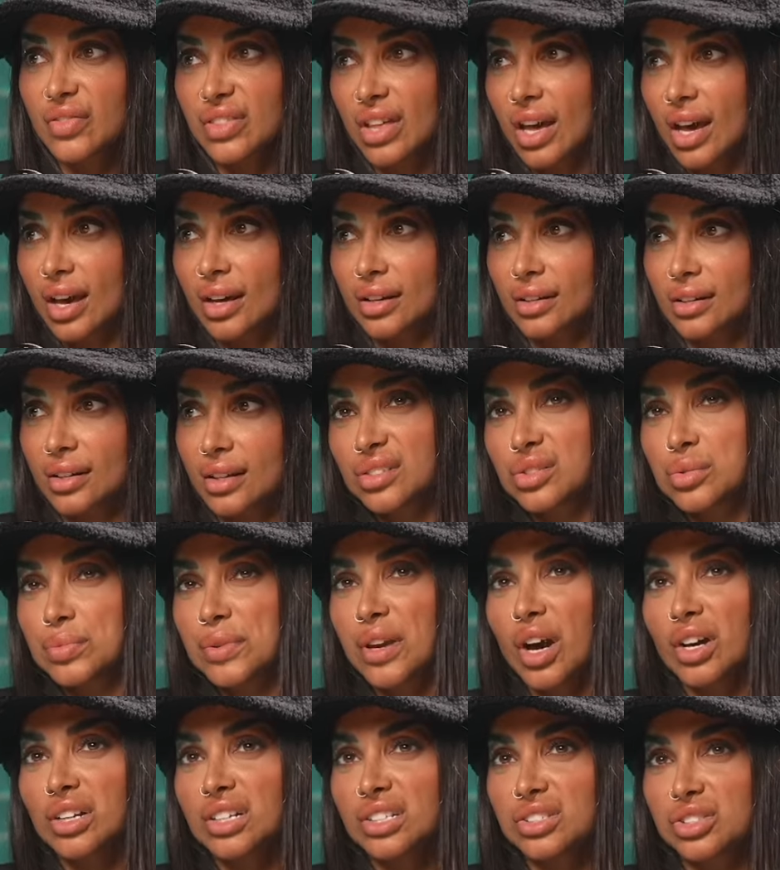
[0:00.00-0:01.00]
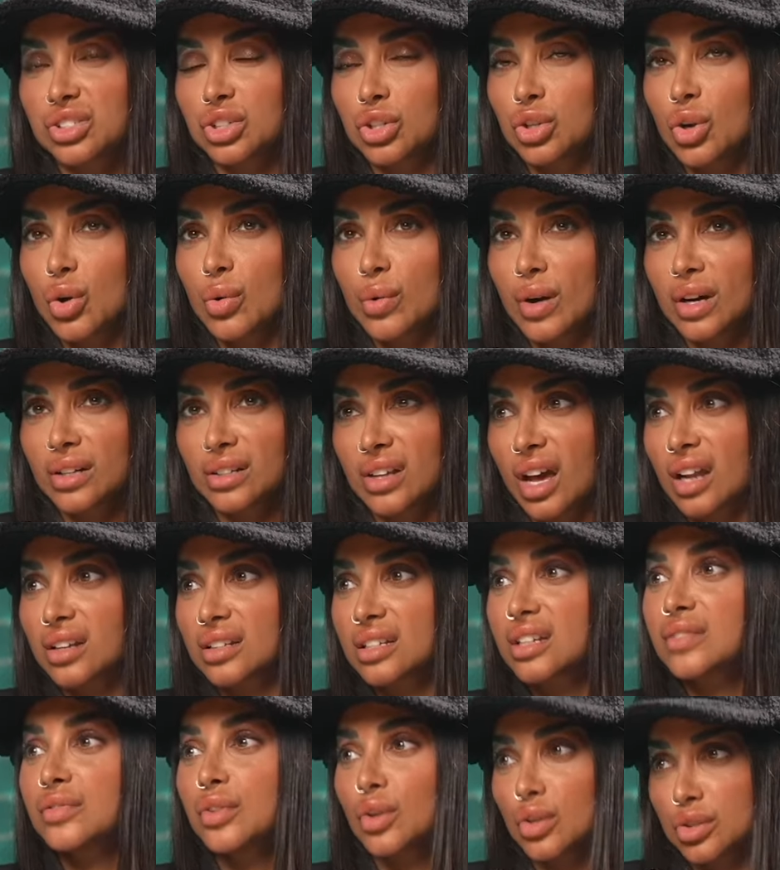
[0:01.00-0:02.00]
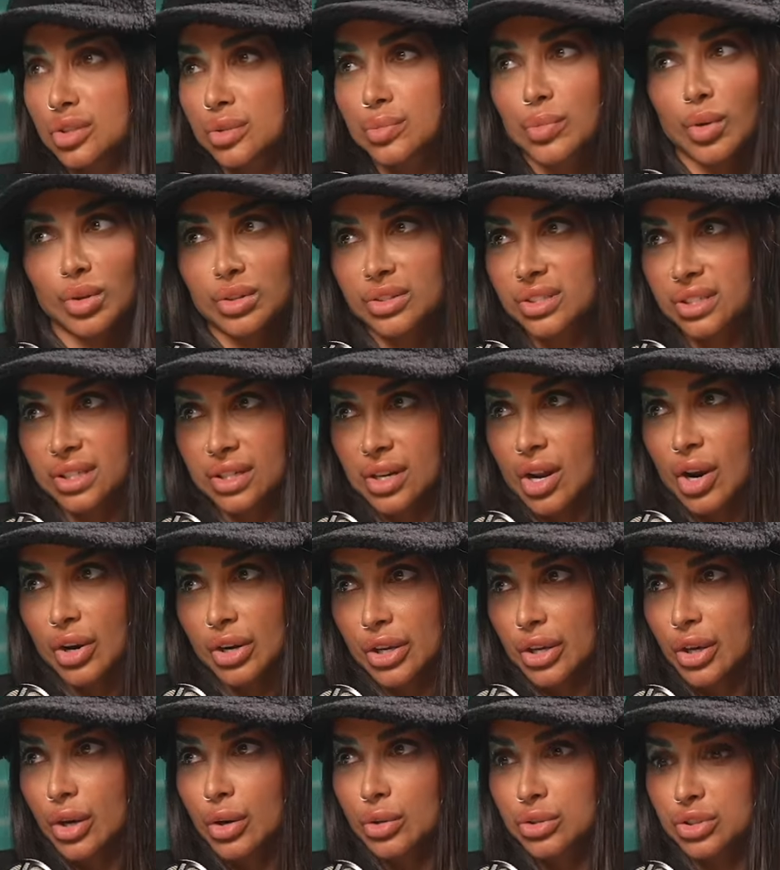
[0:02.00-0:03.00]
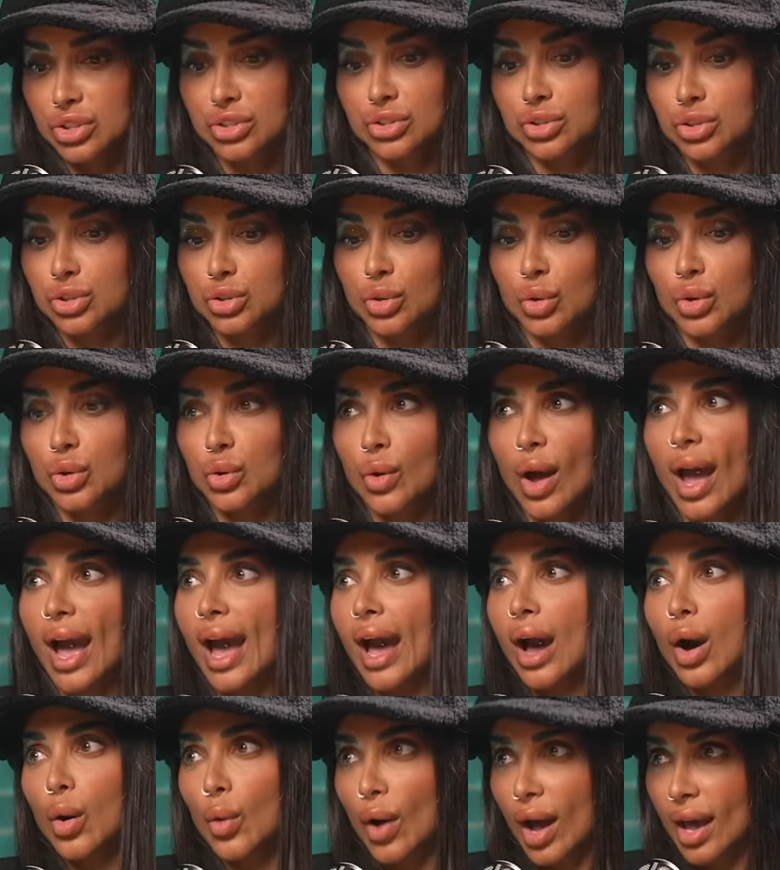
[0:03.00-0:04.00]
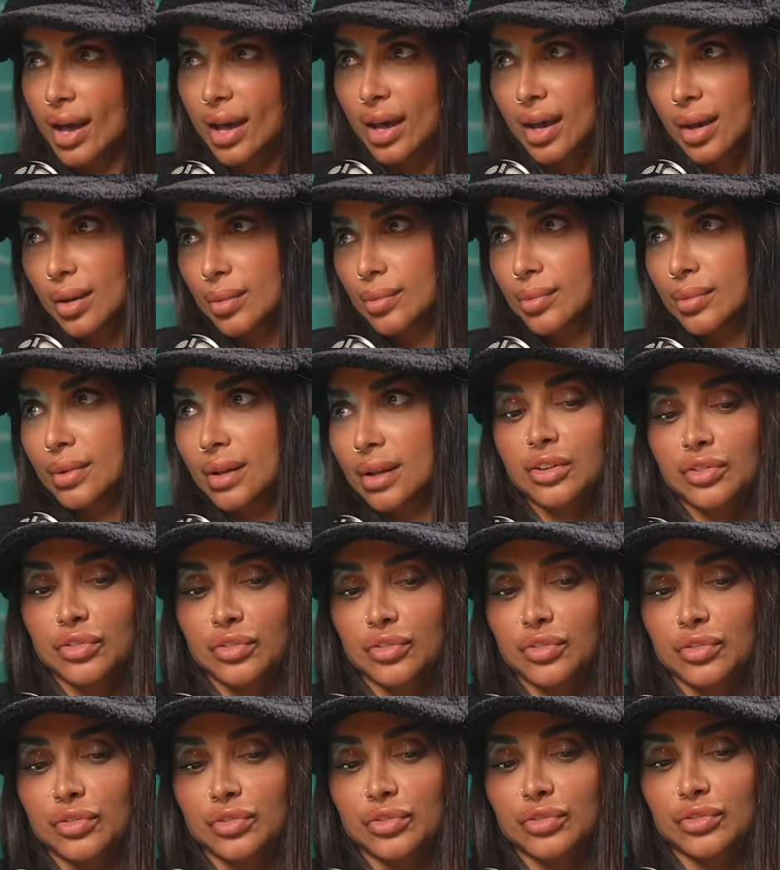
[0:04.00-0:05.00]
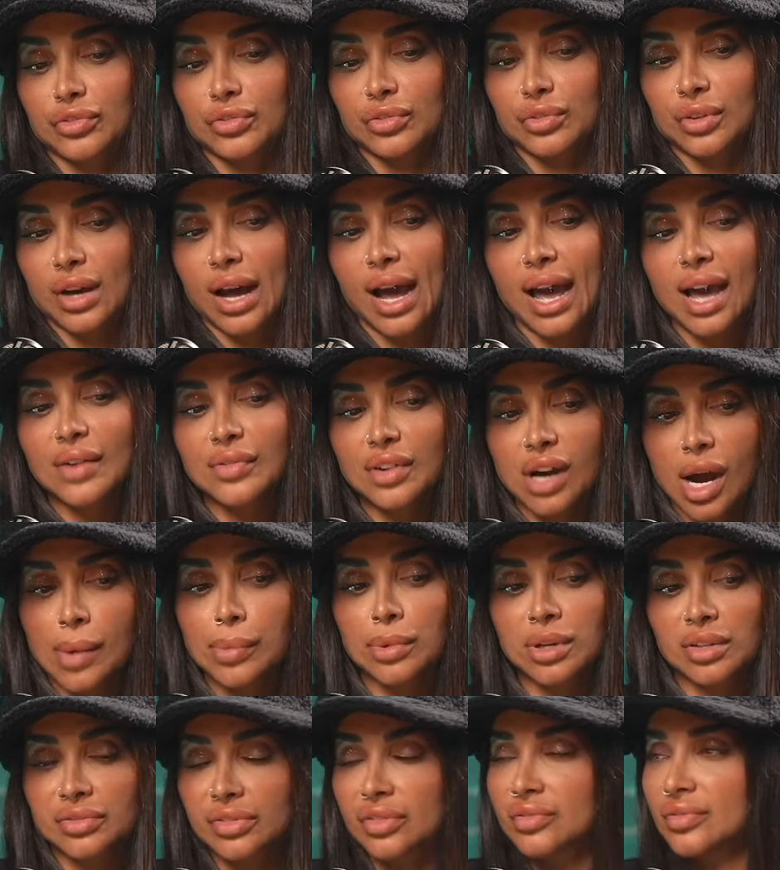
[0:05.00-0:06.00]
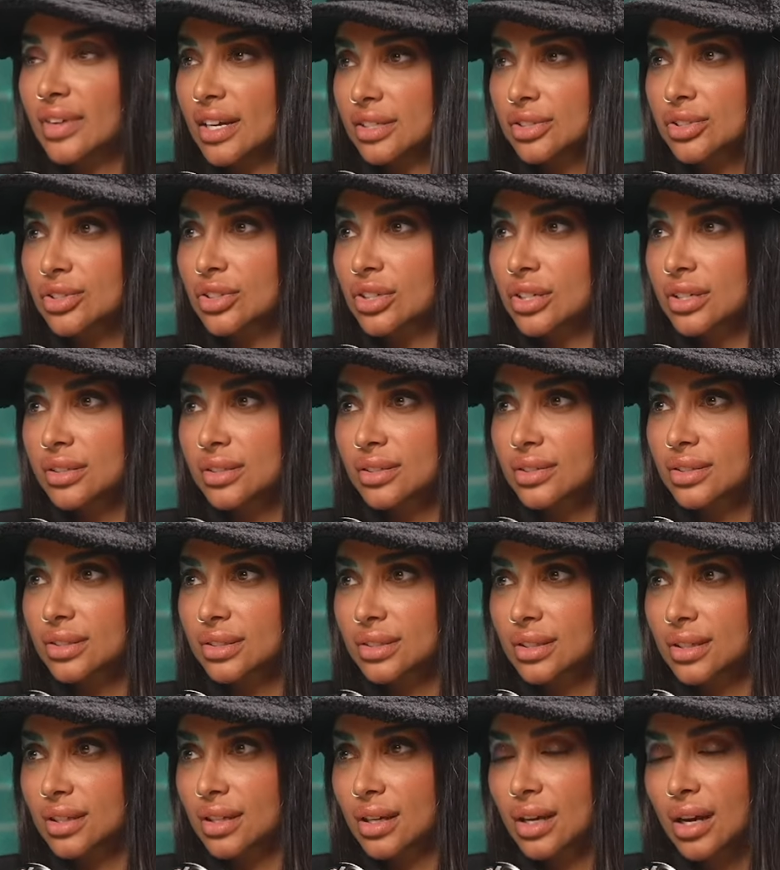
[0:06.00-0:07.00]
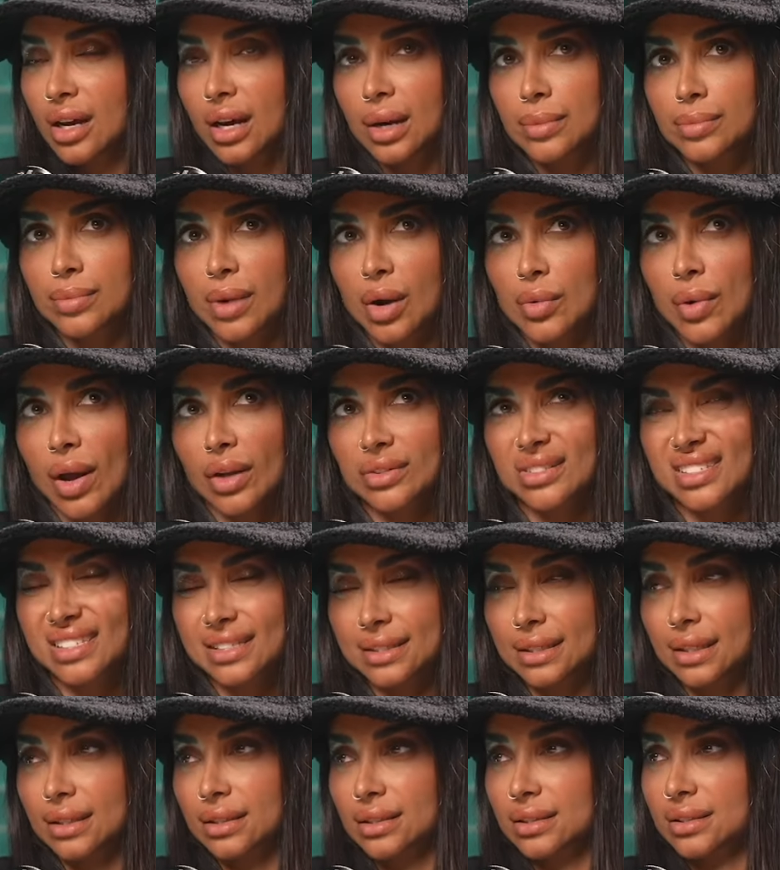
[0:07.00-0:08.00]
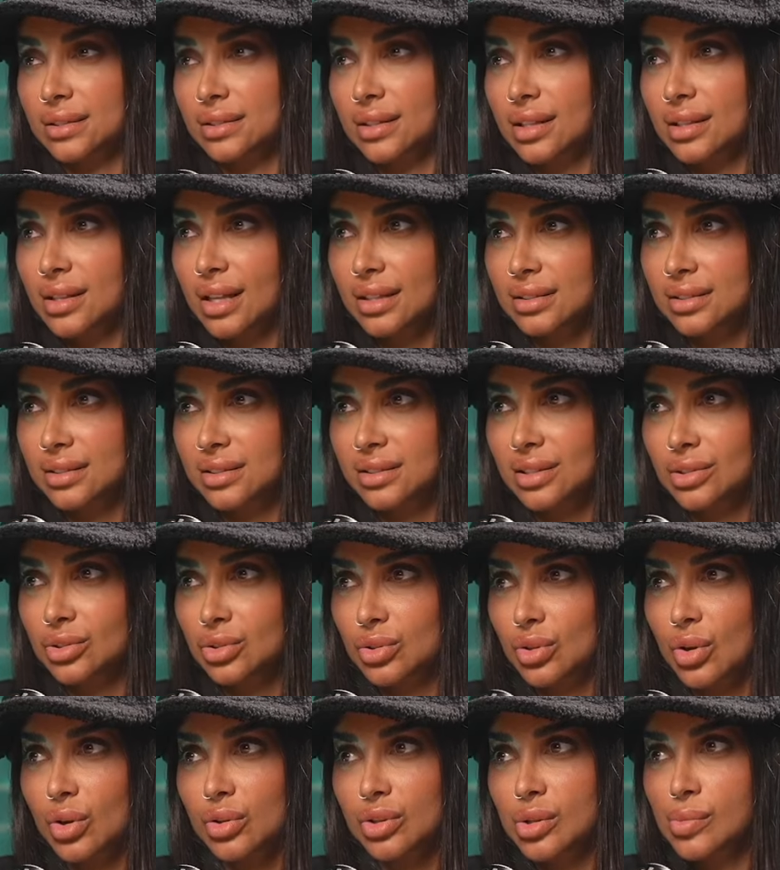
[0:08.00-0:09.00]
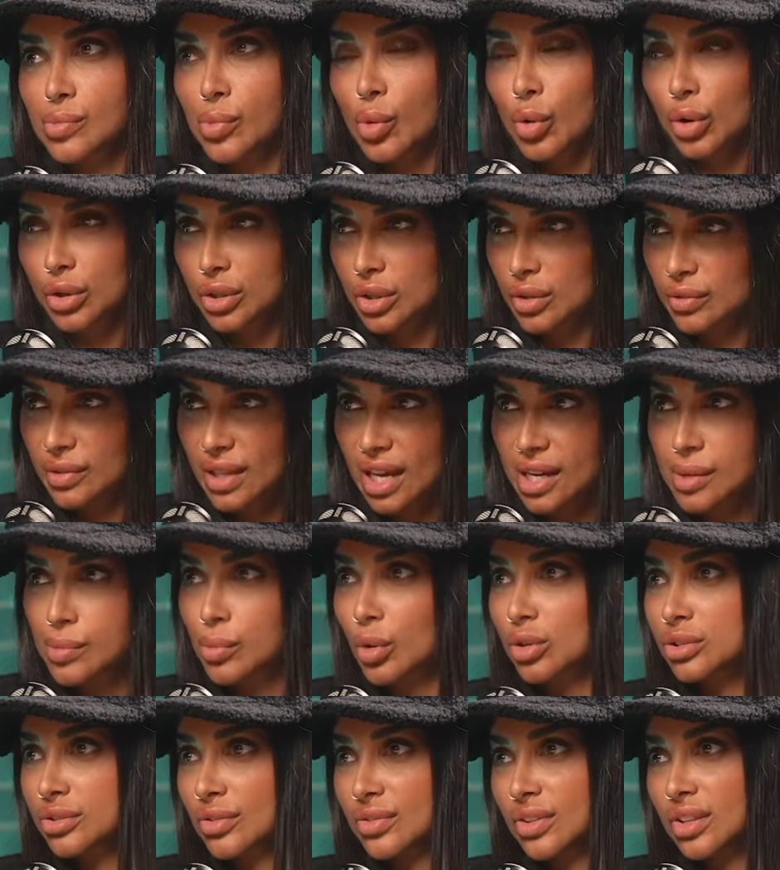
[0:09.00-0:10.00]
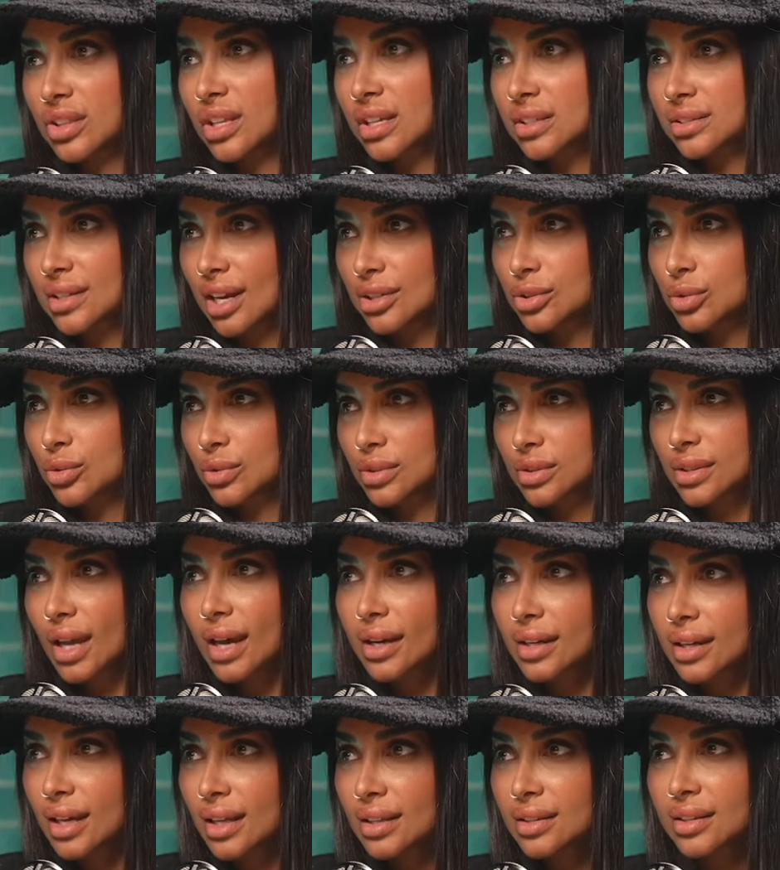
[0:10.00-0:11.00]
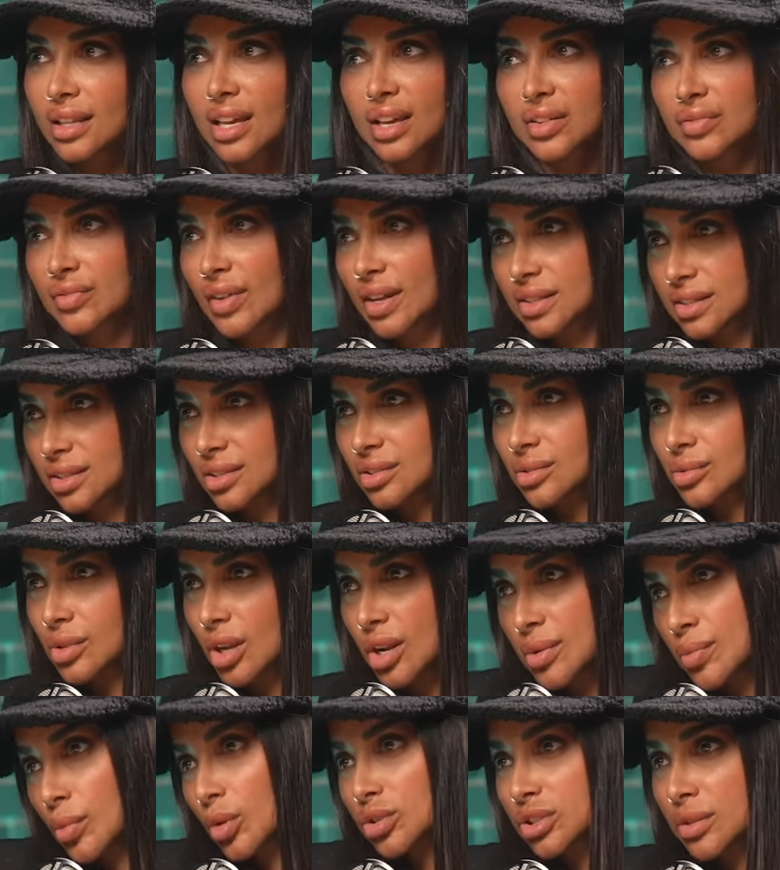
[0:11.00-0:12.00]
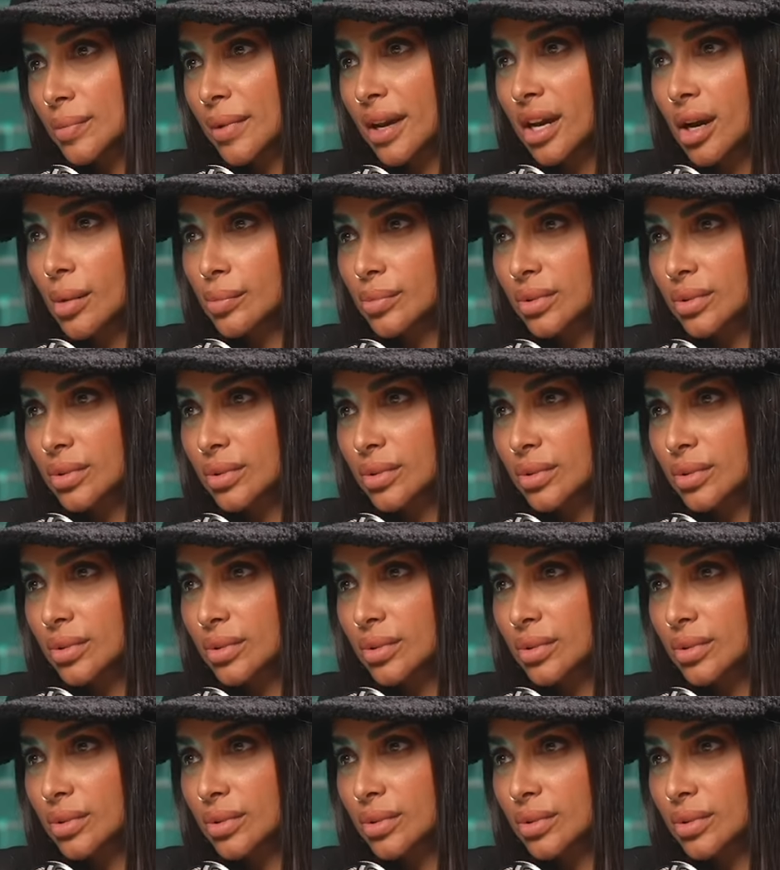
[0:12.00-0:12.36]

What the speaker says: love that. And to be honest, you know what? I'll give you a small scenario just to show you how I am. If I have a couple of investors, around six, that sit on the board of like most of the things I do in tech, and they invested in most of my